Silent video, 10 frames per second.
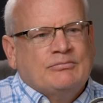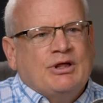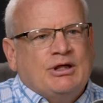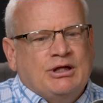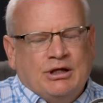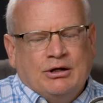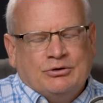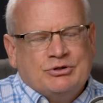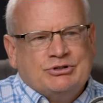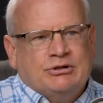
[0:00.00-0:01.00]
he
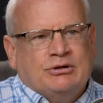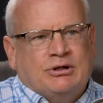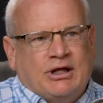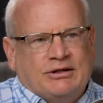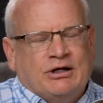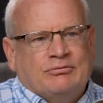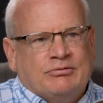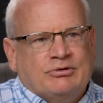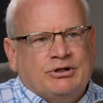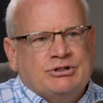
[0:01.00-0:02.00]
understood and had that
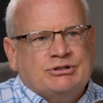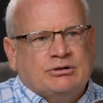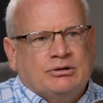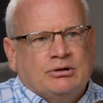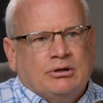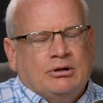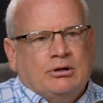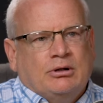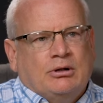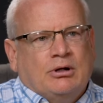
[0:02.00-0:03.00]
revelation
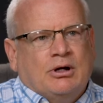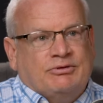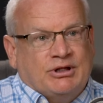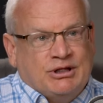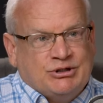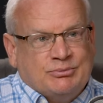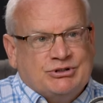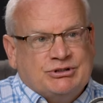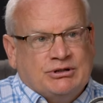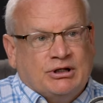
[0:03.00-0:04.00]
of the
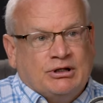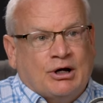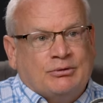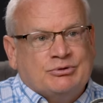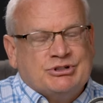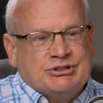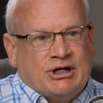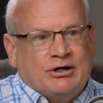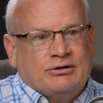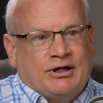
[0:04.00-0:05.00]
intimacy that God was
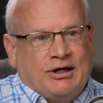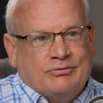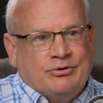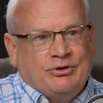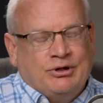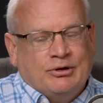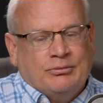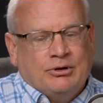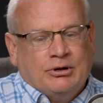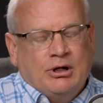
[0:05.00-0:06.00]
desiring to have with him,